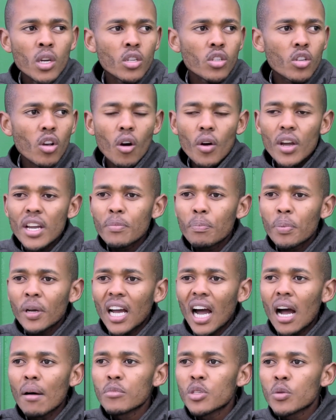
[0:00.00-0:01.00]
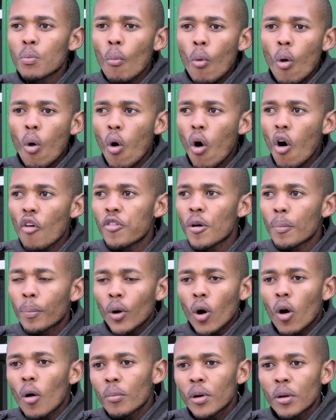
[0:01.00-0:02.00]
So it becomes more of a
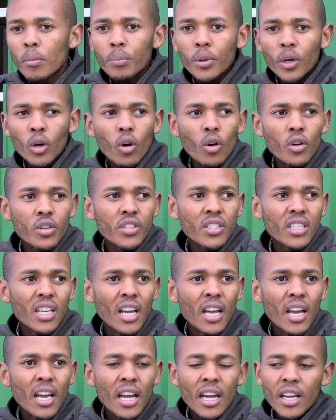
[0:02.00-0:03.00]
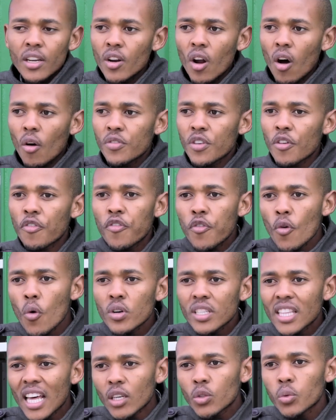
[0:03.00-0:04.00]
problem because, you know, the
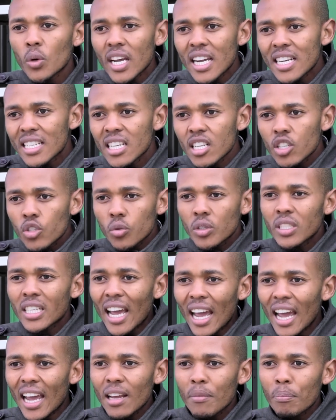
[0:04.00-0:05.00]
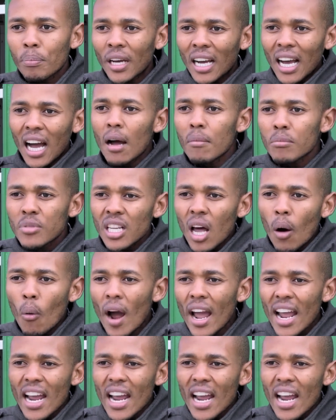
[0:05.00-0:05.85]
food that we're eating today becomes our